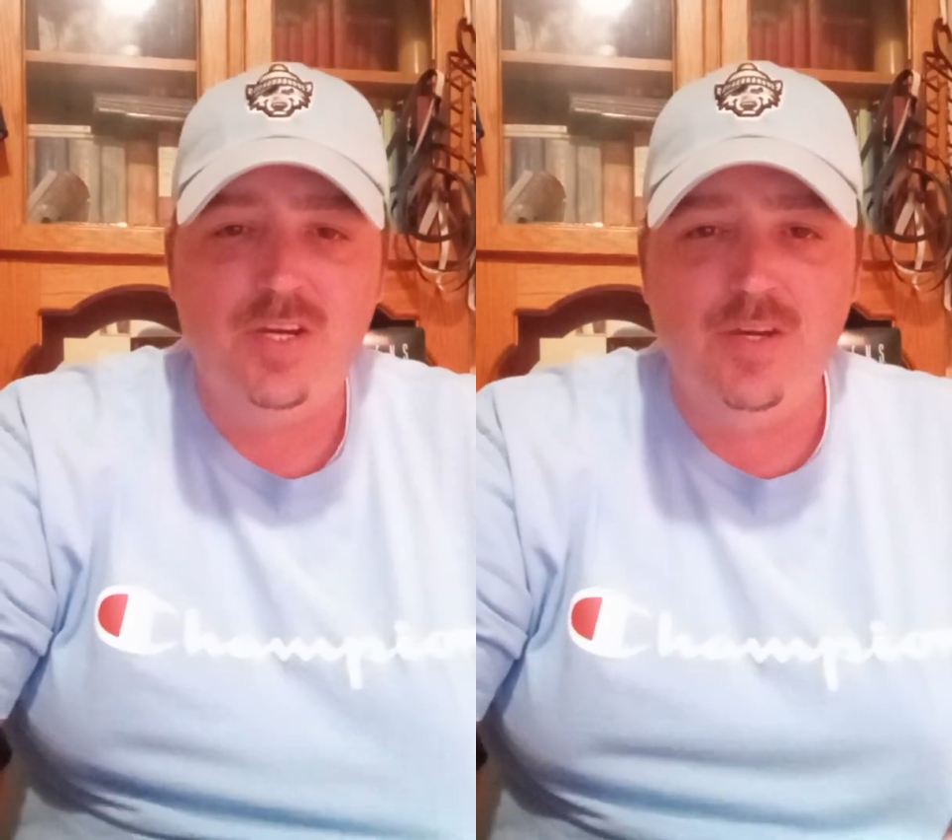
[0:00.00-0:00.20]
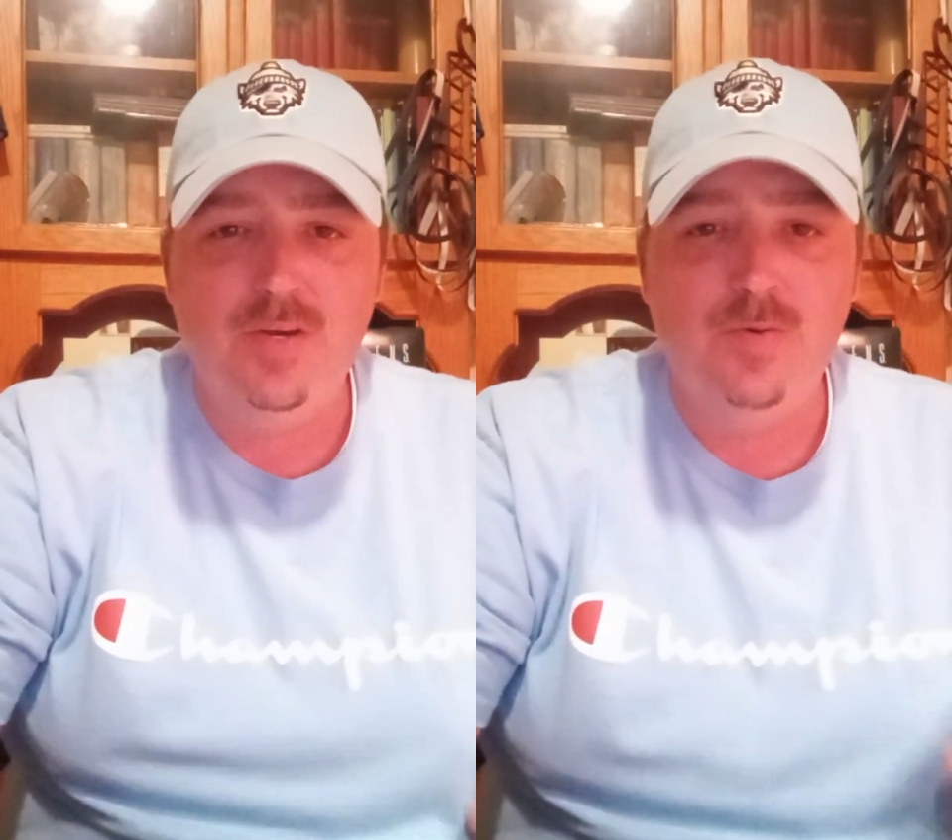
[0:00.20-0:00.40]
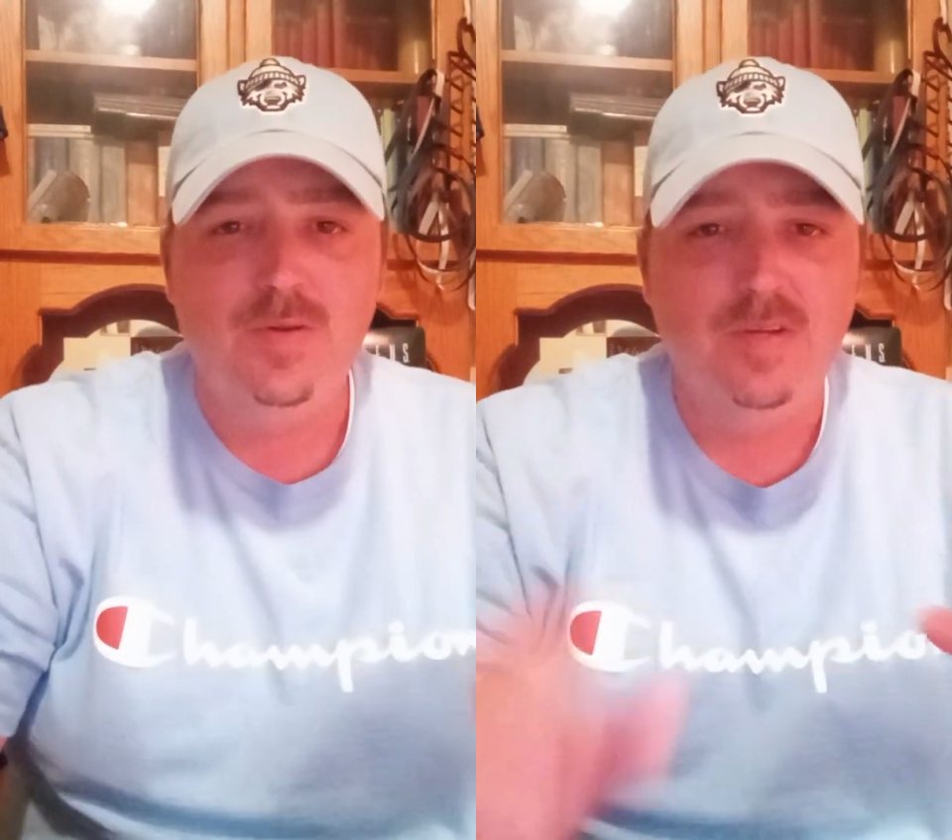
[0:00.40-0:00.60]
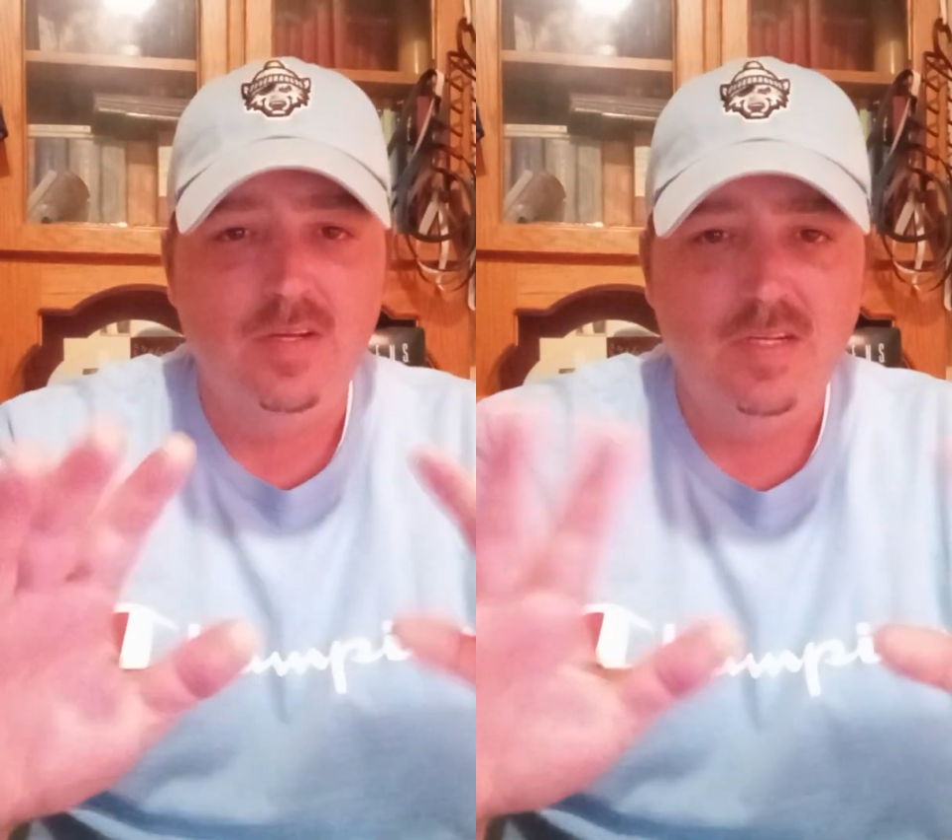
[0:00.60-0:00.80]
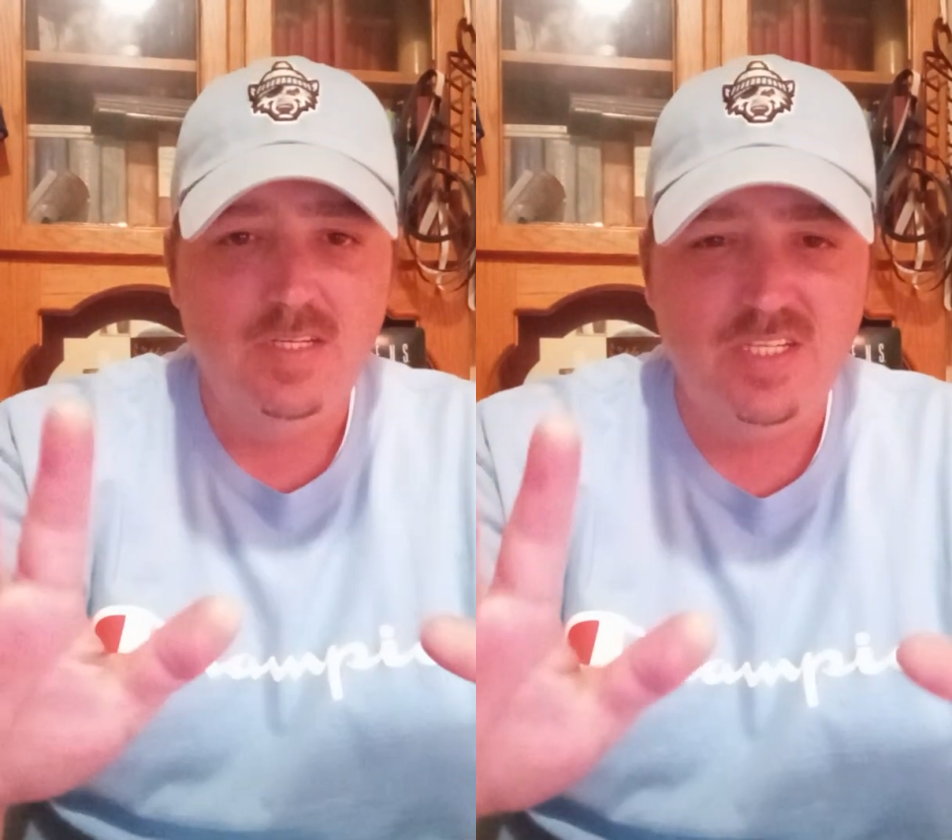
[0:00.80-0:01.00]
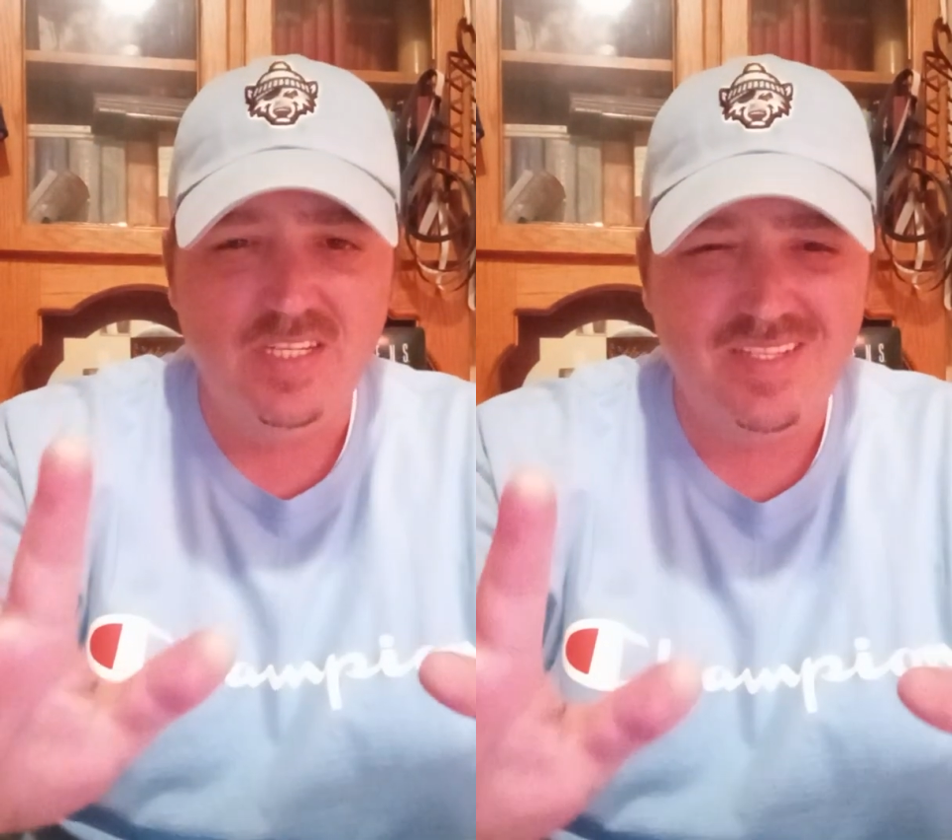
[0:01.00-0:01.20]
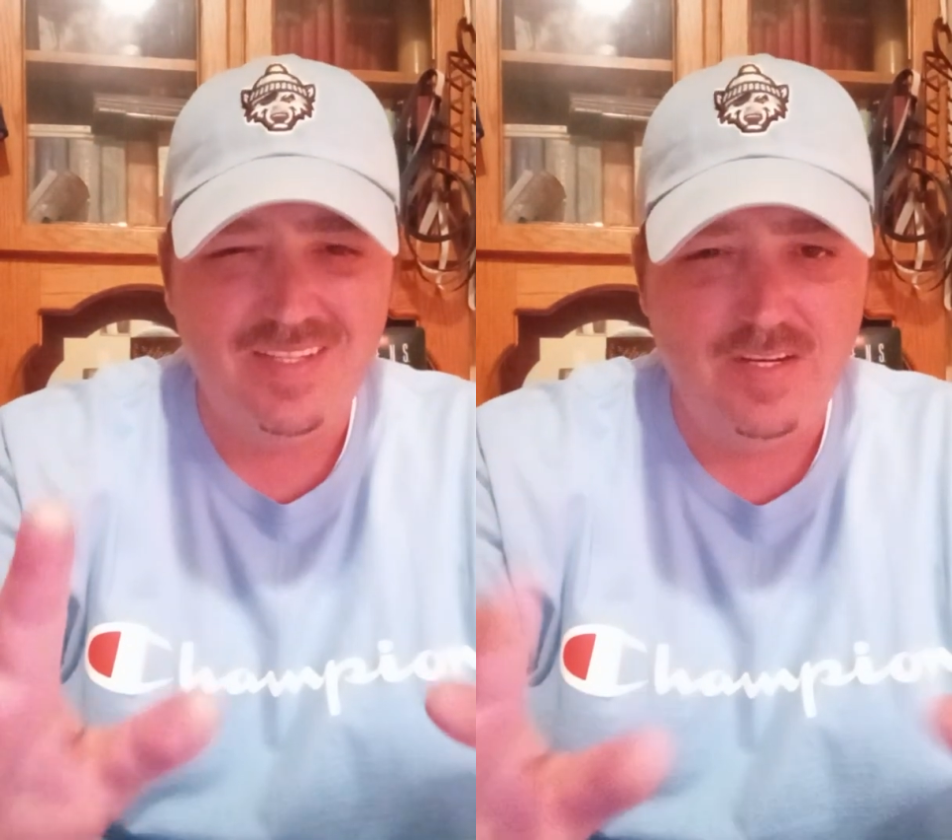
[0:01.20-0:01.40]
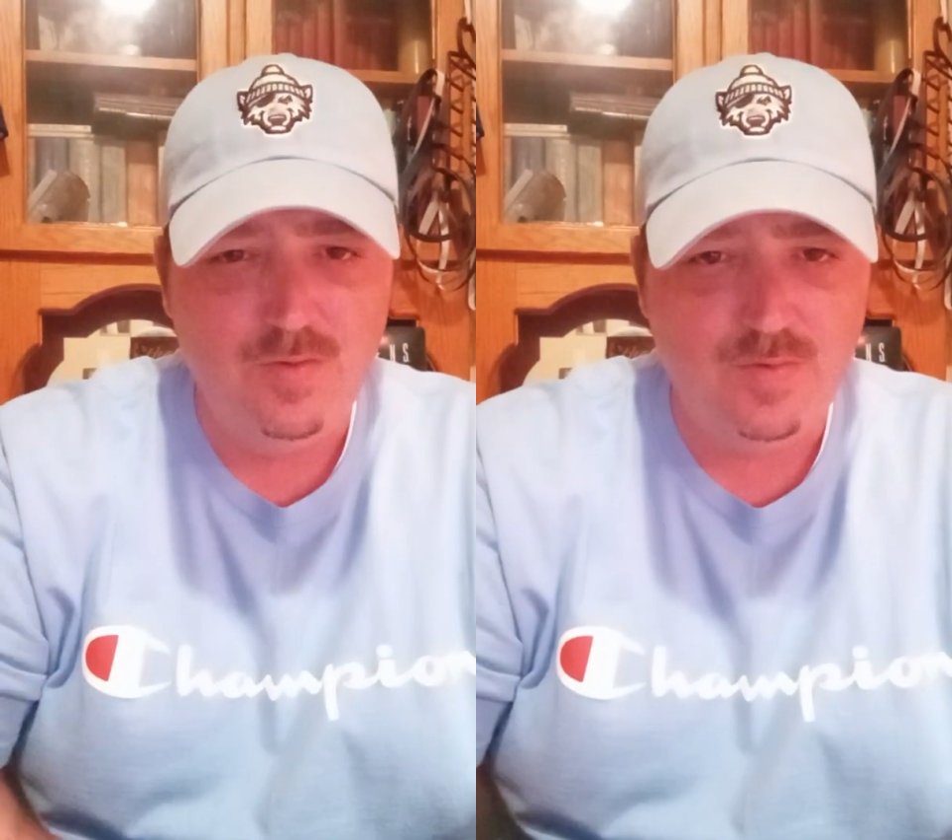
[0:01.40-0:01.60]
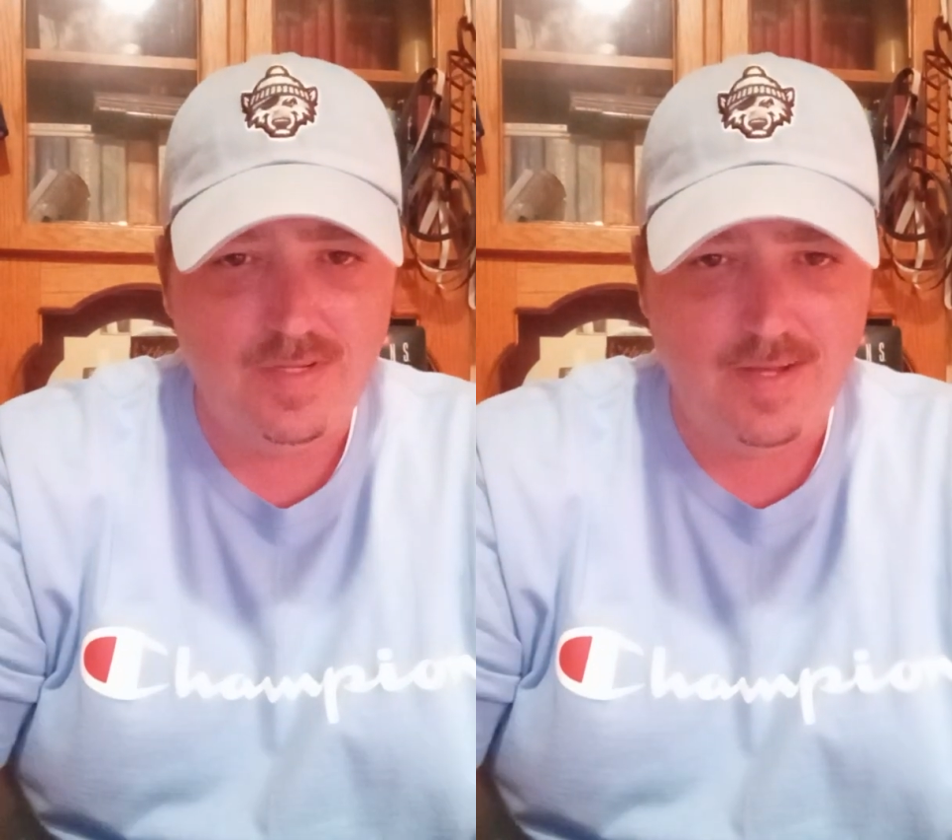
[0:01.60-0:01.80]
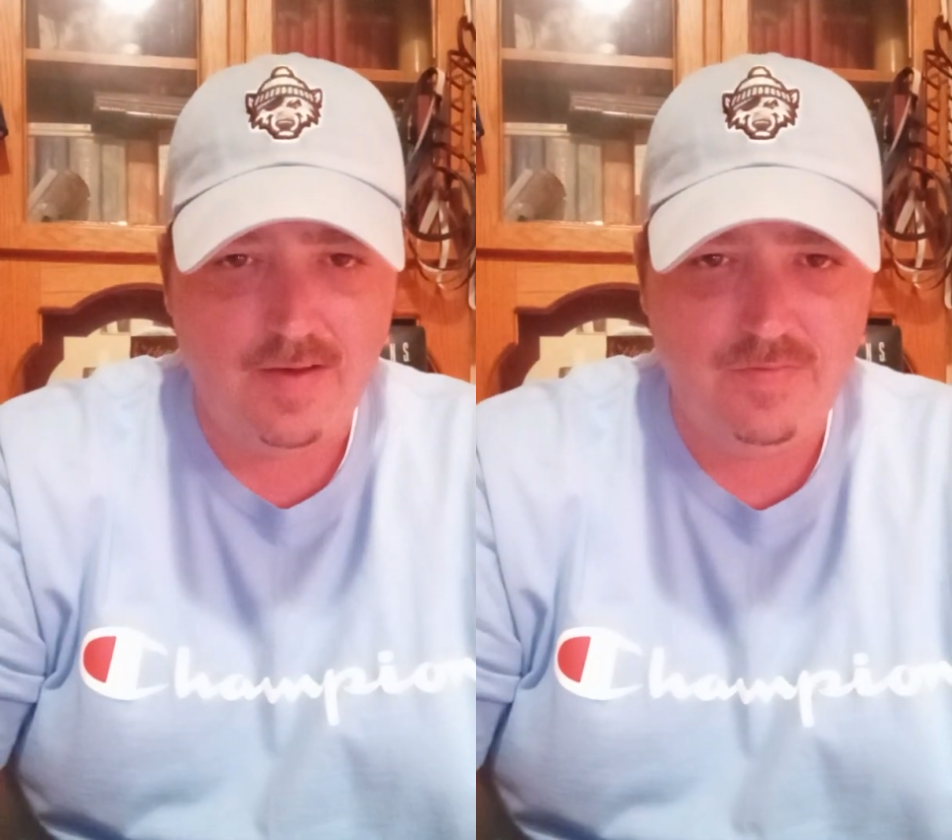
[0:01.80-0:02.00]
you just the new
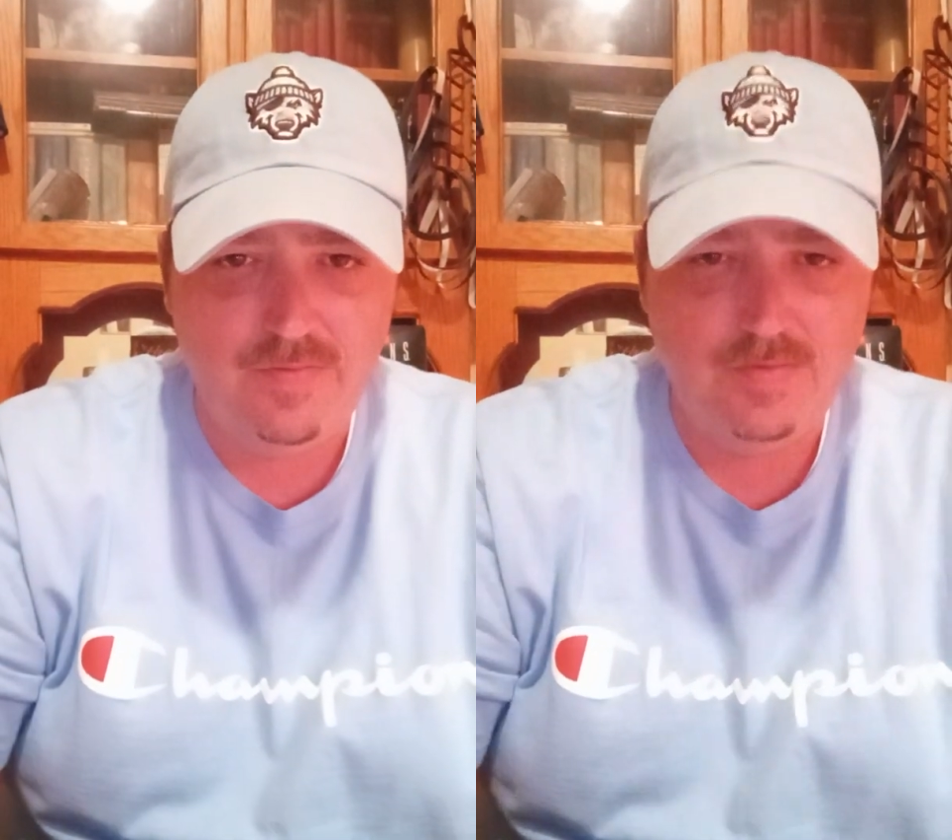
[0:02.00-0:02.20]
stuff.